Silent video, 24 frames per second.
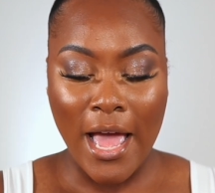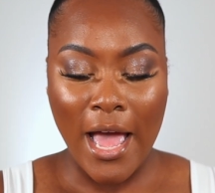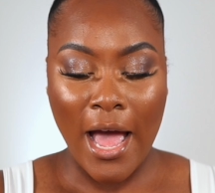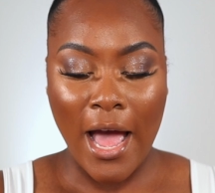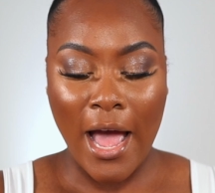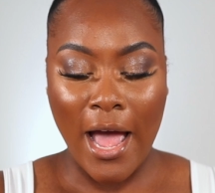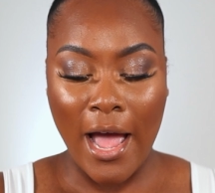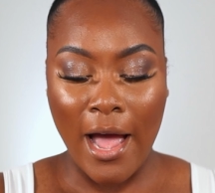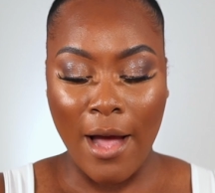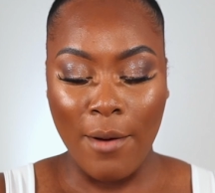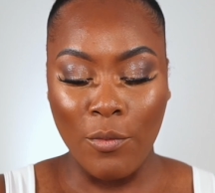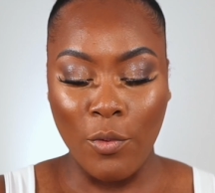
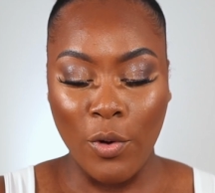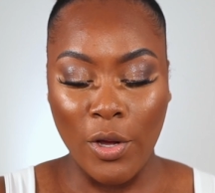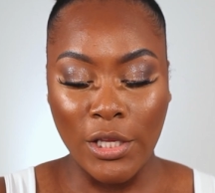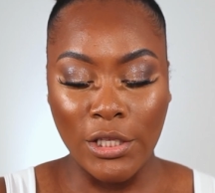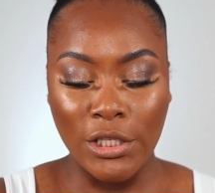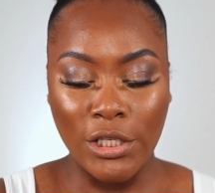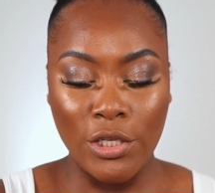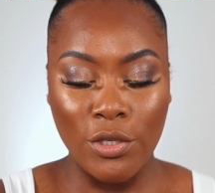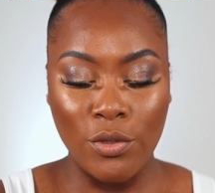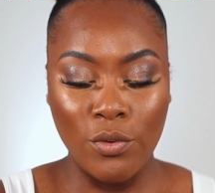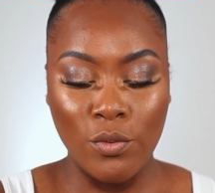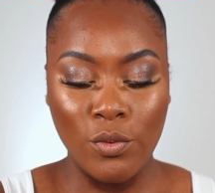I am going
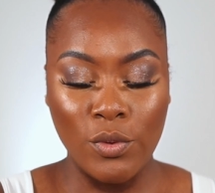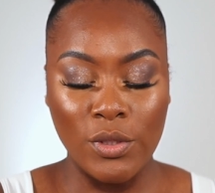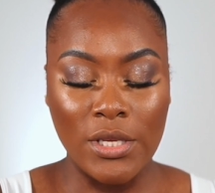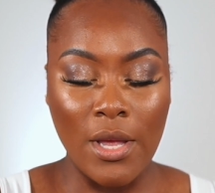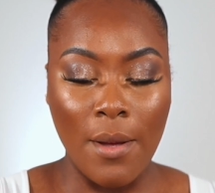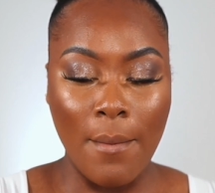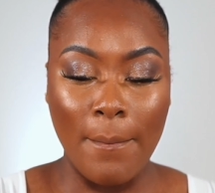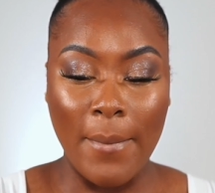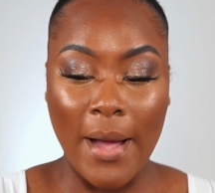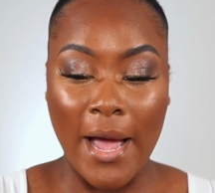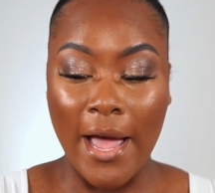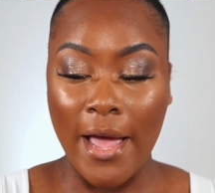to use
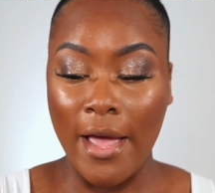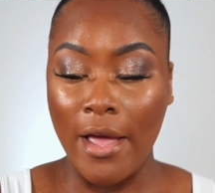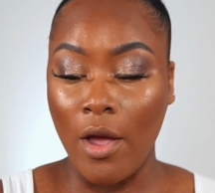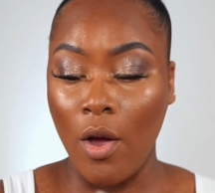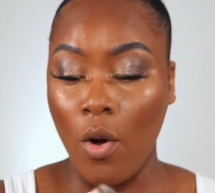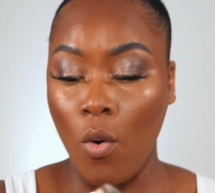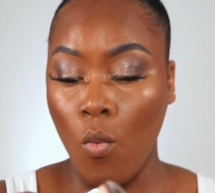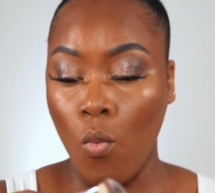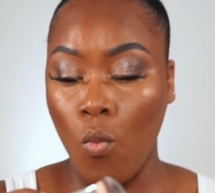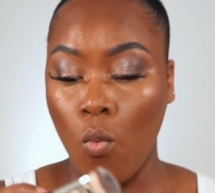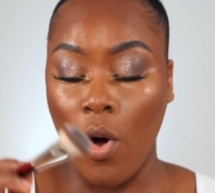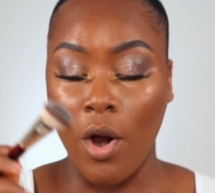my
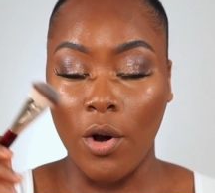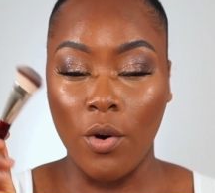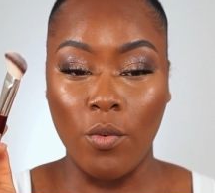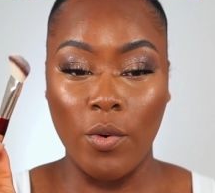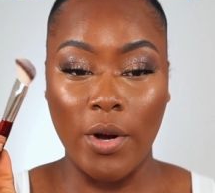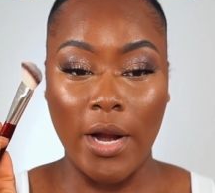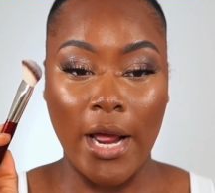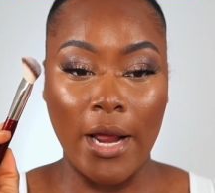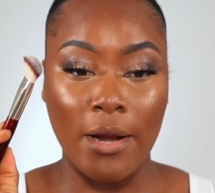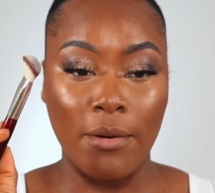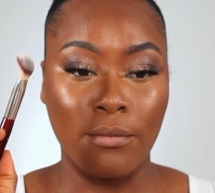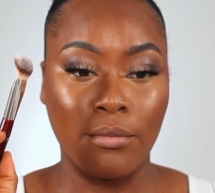one oh
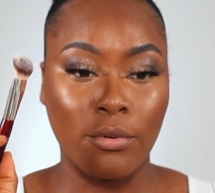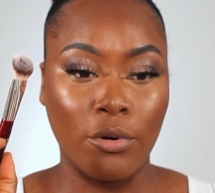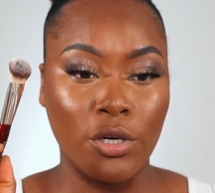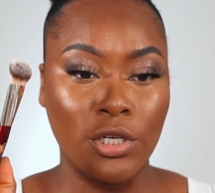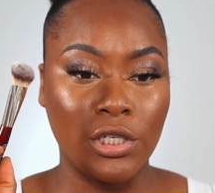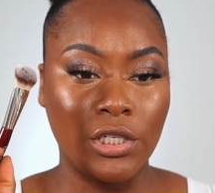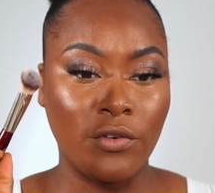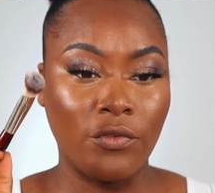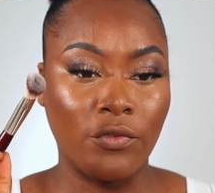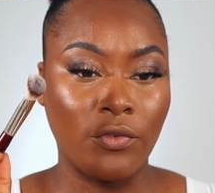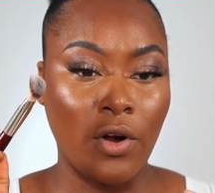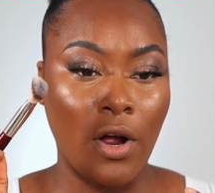nine
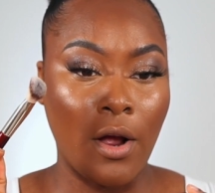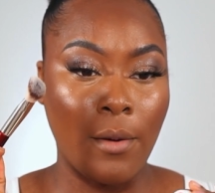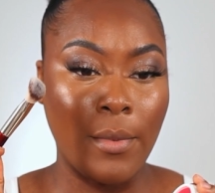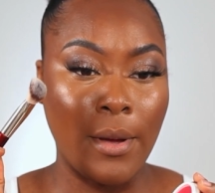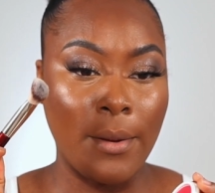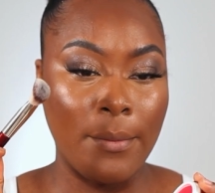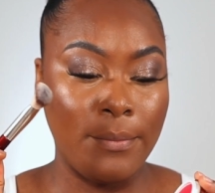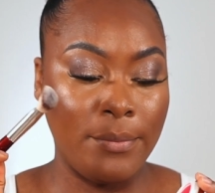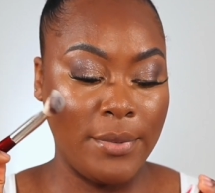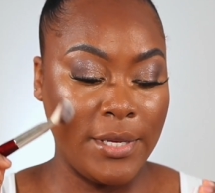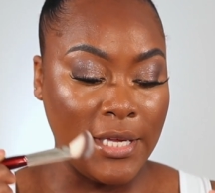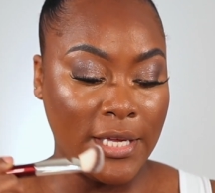brush
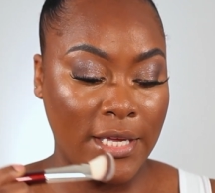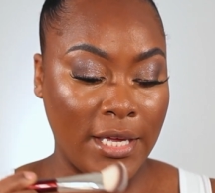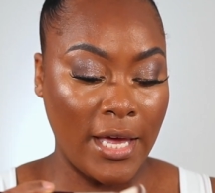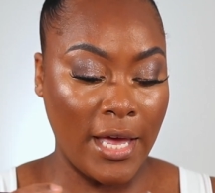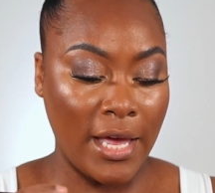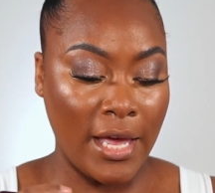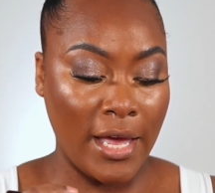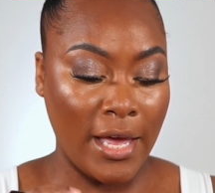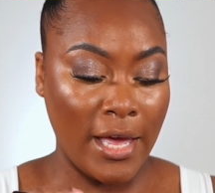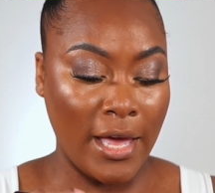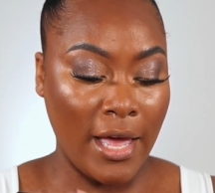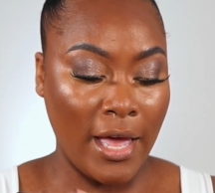from B
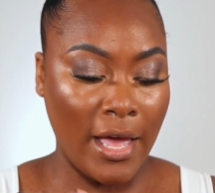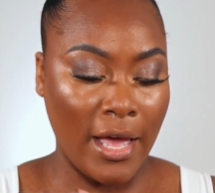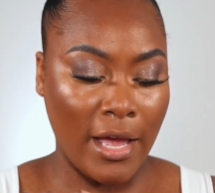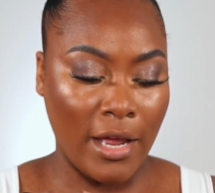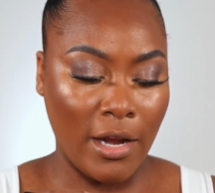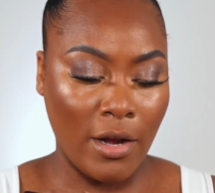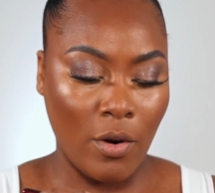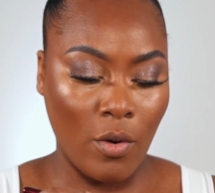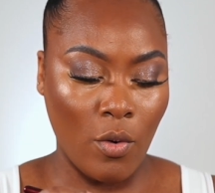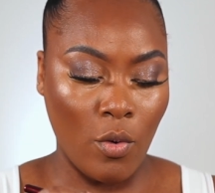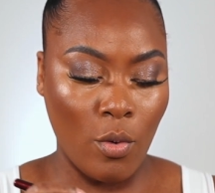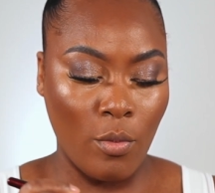K
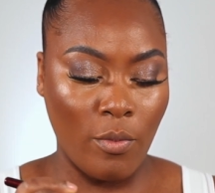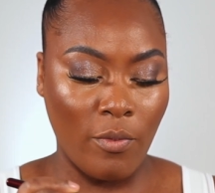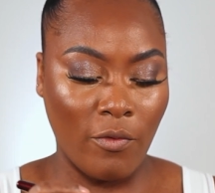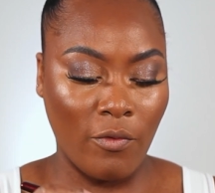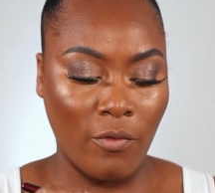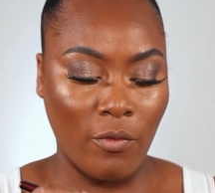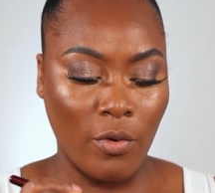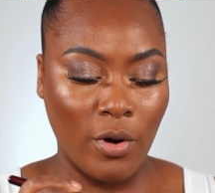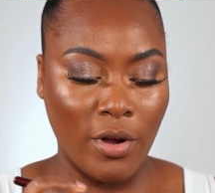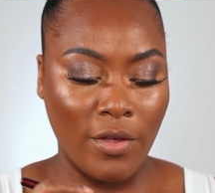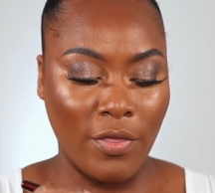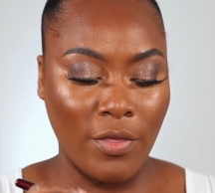and hope
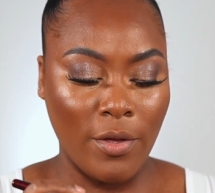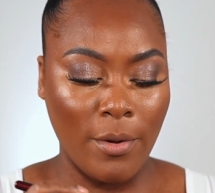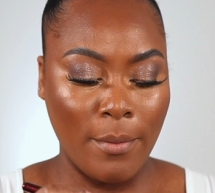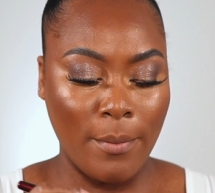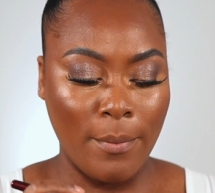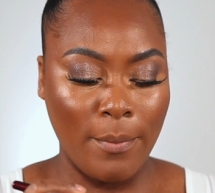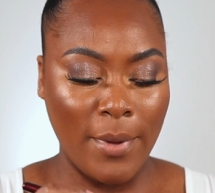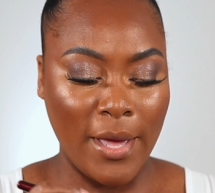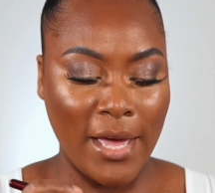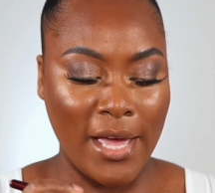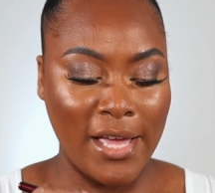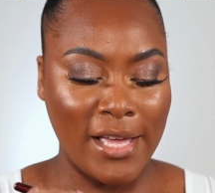for the
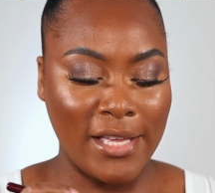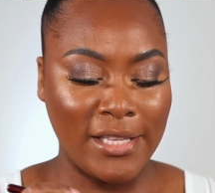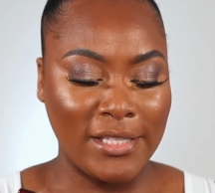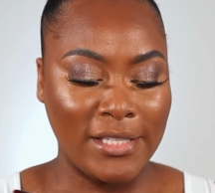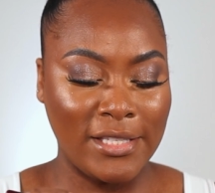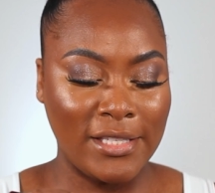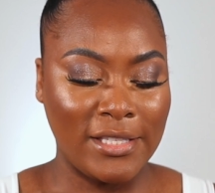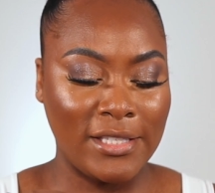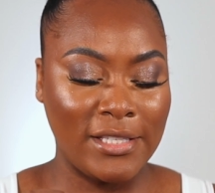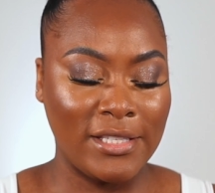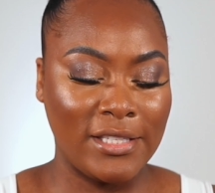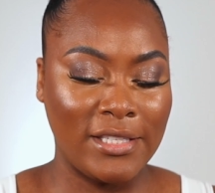
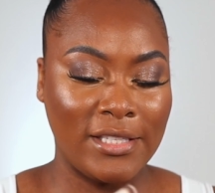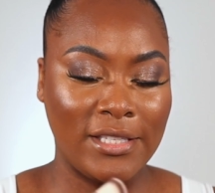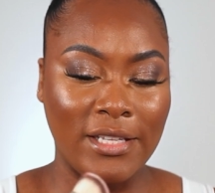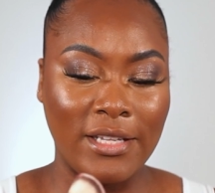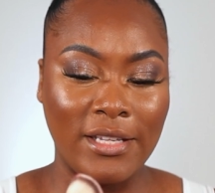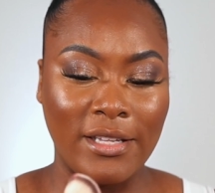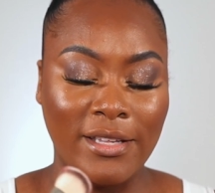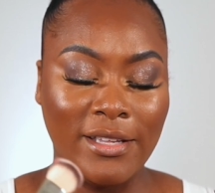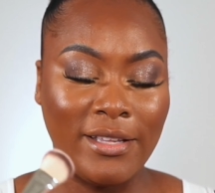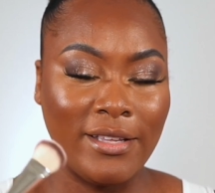best.